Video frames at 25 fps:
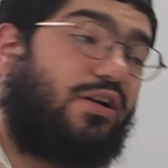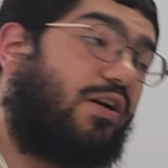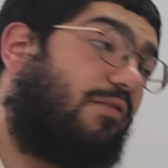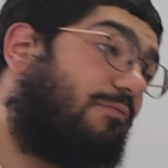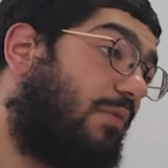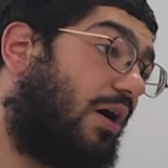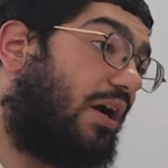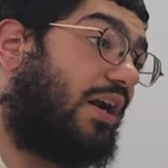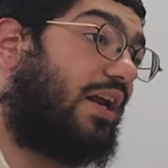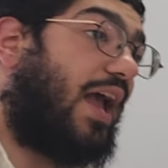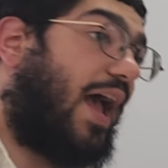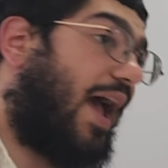Rav
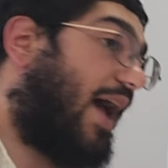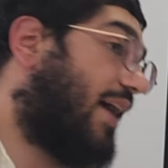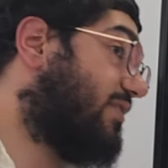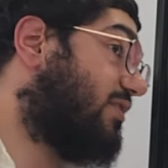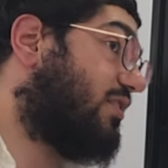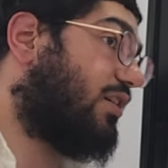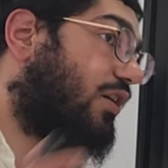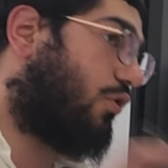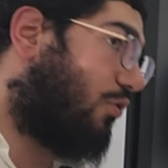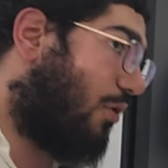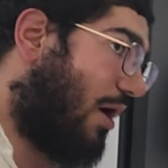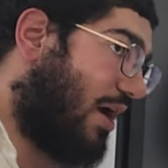Mari
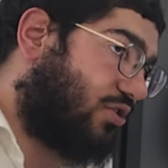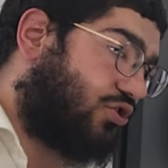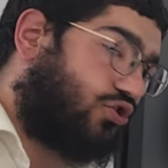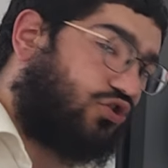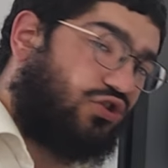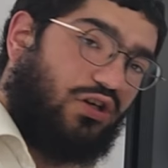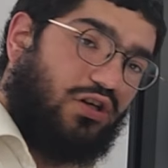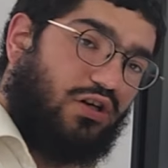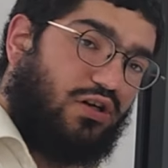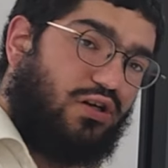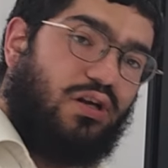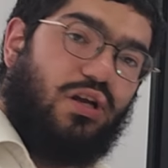asked a
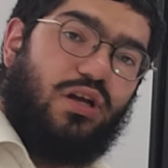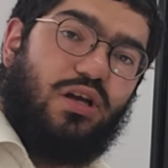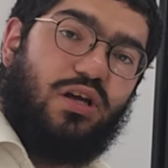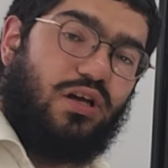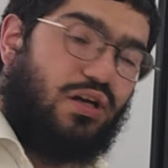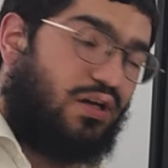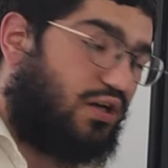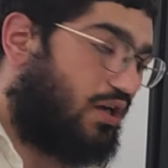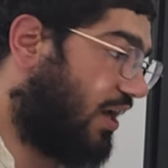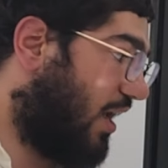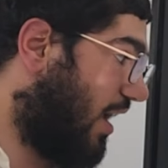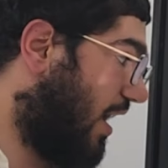question
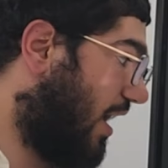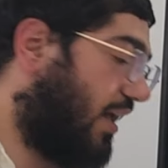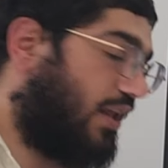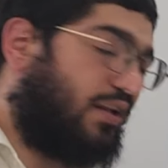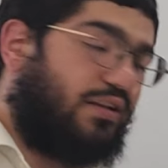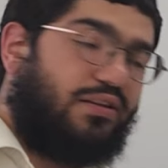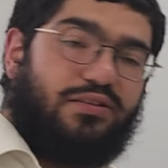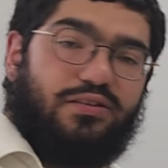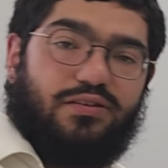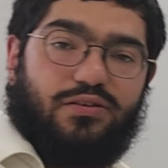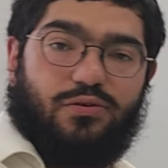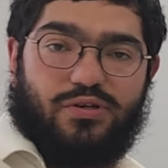
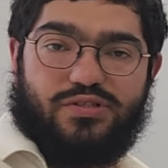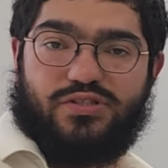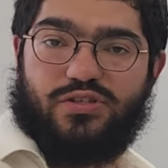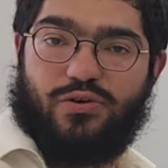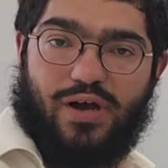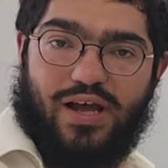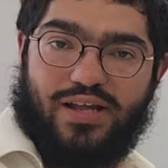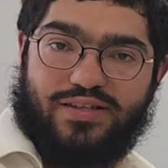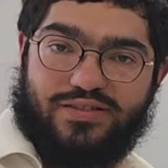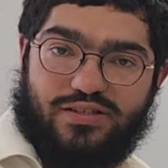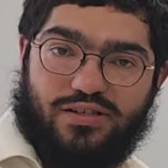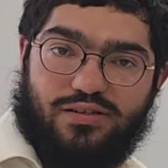and there was
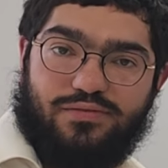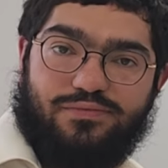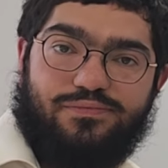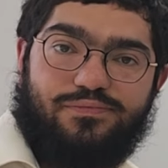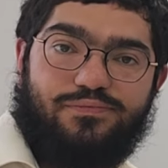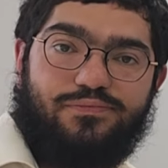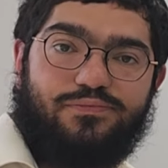no answer.